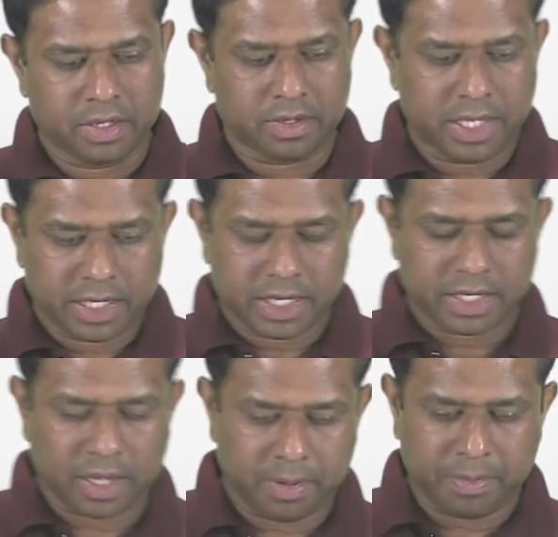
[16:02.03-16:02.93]
So these
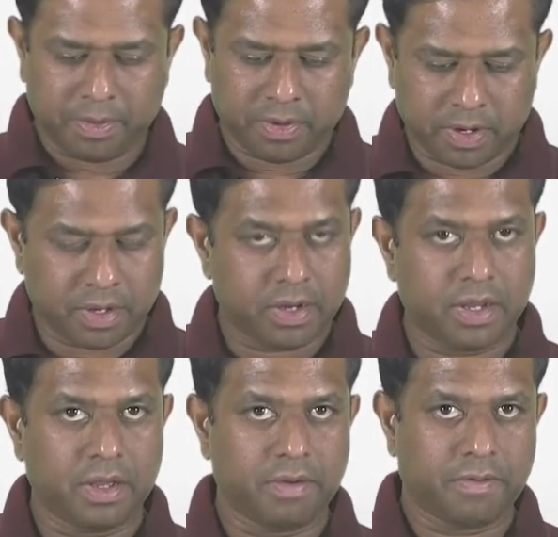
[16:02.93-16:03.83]
things are
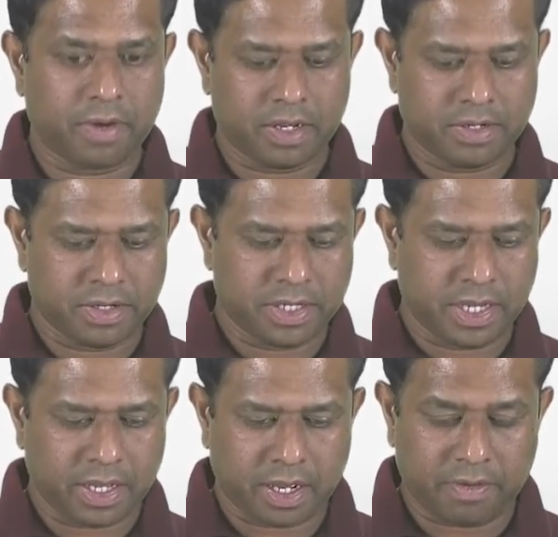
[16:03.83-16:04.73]
important for us to
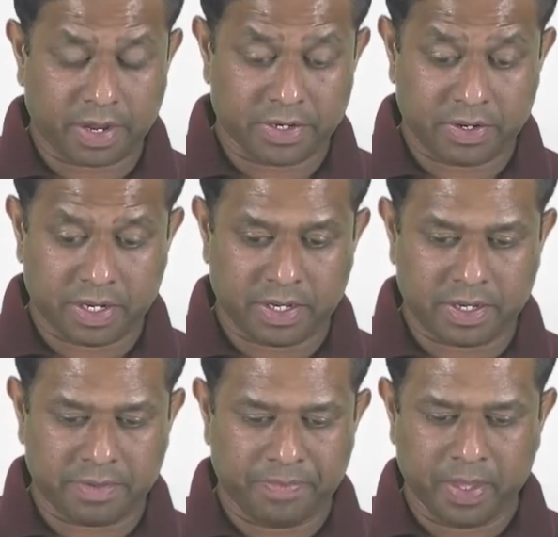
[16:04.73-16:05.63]
see how actually
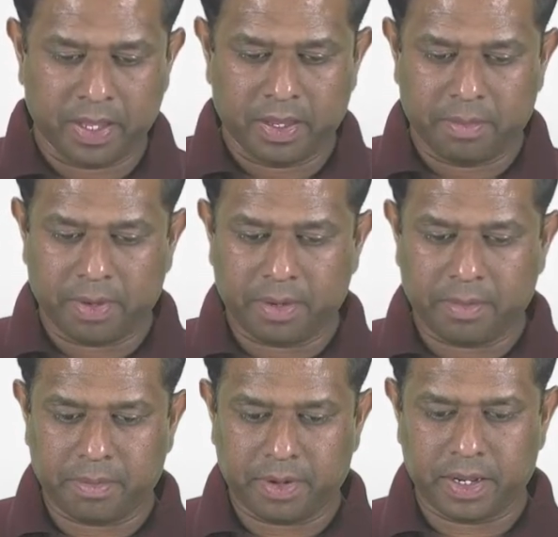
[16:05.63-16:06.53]

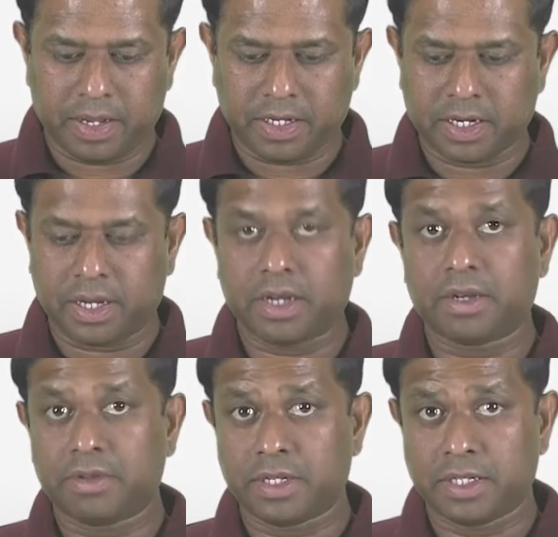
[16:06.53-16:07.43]
main memory is
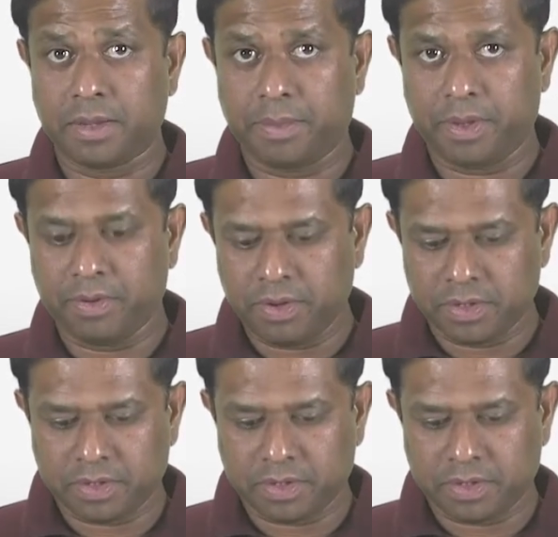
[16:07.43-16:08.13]
connected to the CPU.